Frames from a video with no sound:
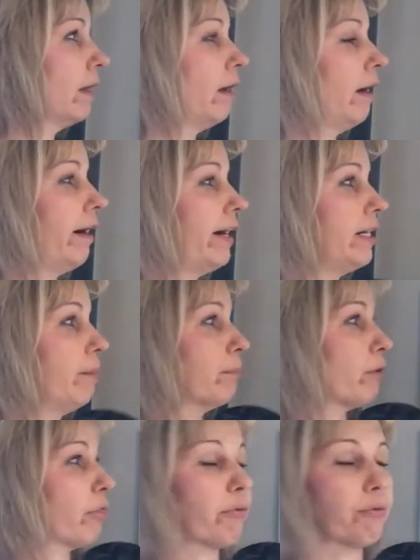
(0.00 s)
All right,
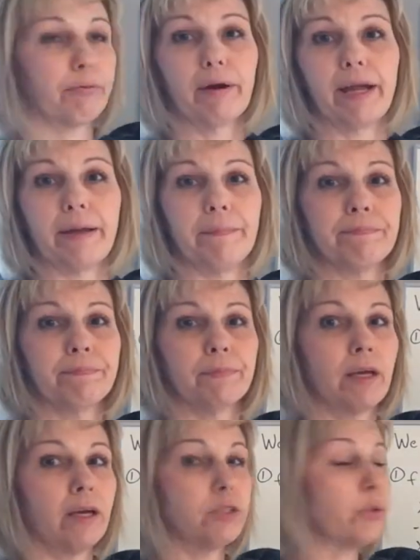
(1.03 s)
number 3.
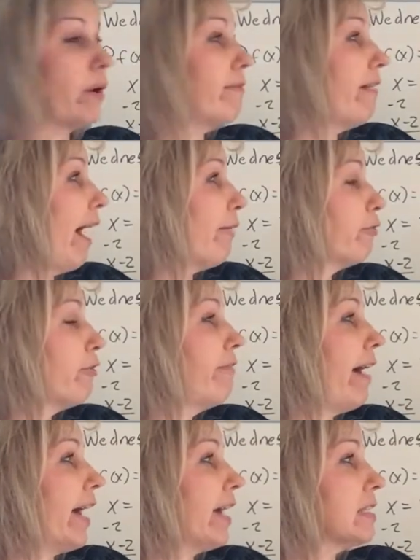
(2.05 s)
So we have f of
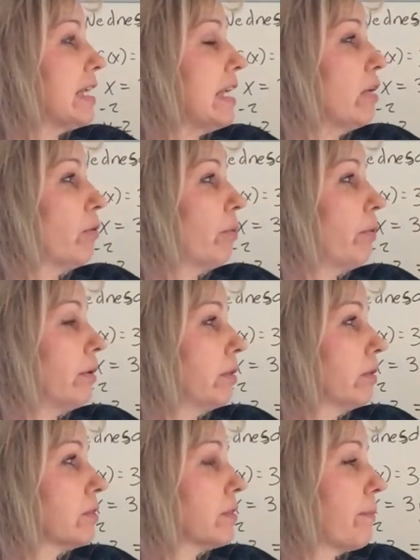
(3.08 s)
x
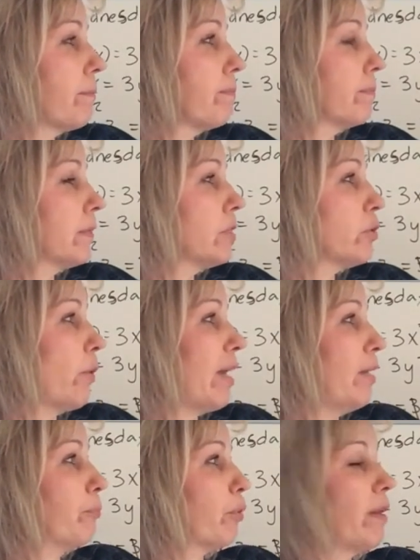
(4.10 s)
equals, so
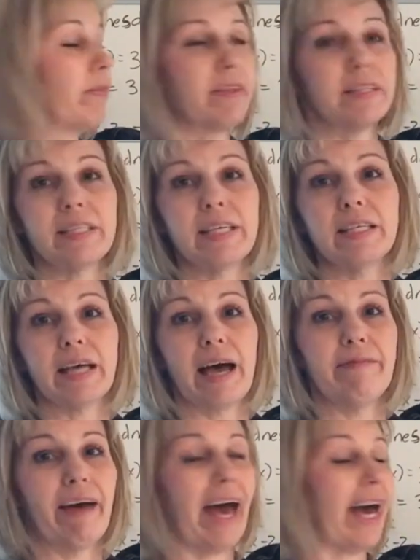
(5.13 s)
in parentheses I
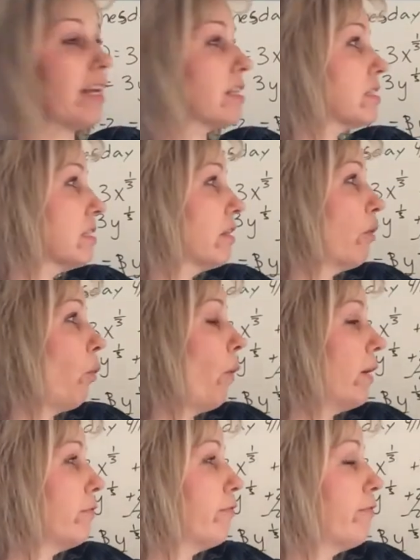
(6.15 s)
have x to the
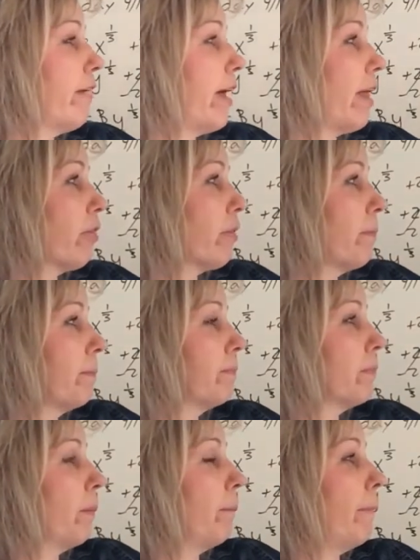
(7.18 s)
1/5
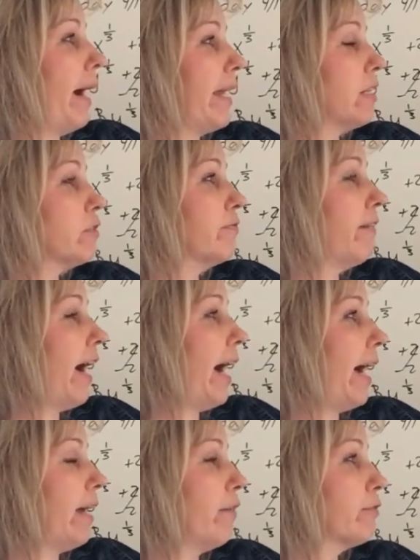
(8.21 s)
minus
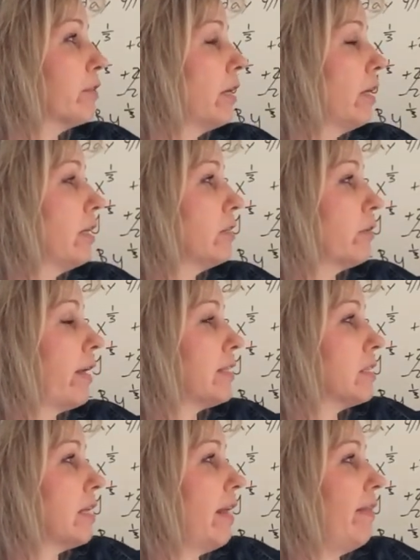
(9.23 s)
5,
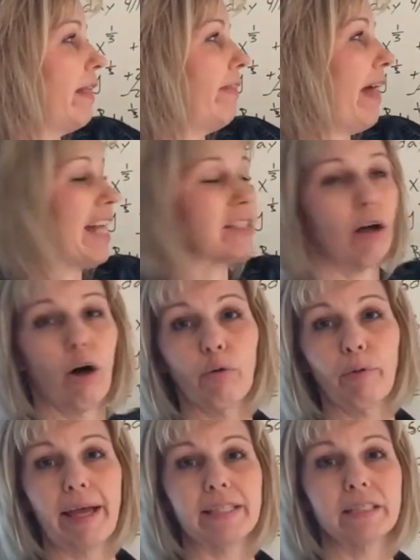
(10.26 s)
and then that's all
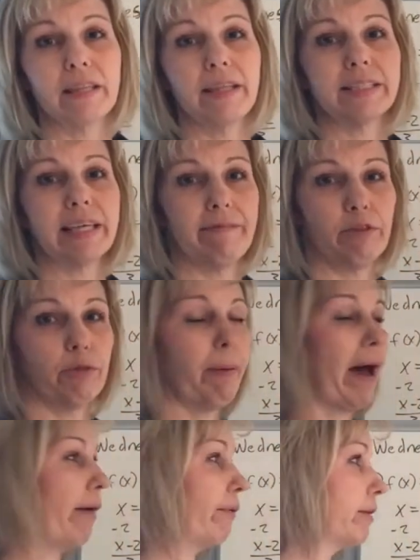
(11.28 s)
raised to the 7th
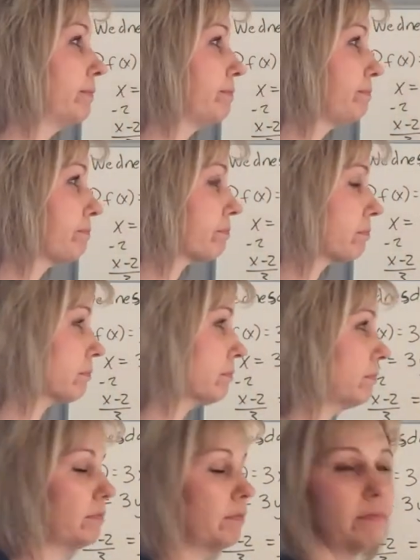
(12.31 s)
power.
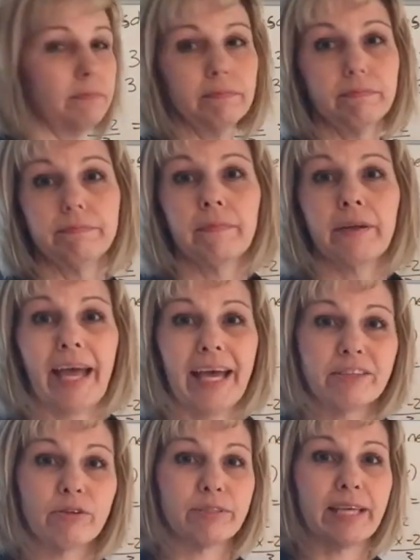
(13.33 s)
Okay,
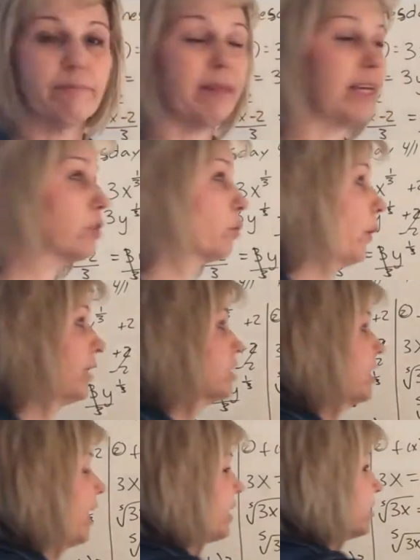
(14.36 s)
so same thing, switch
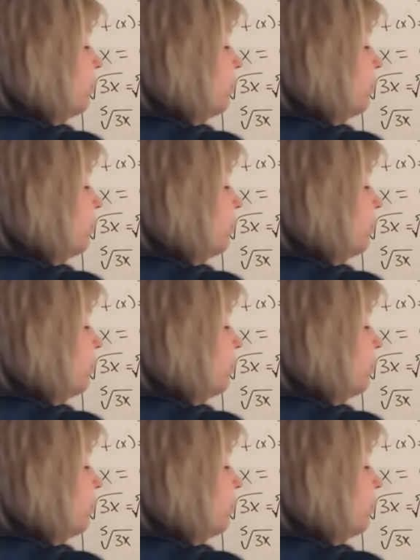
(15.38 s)
the x and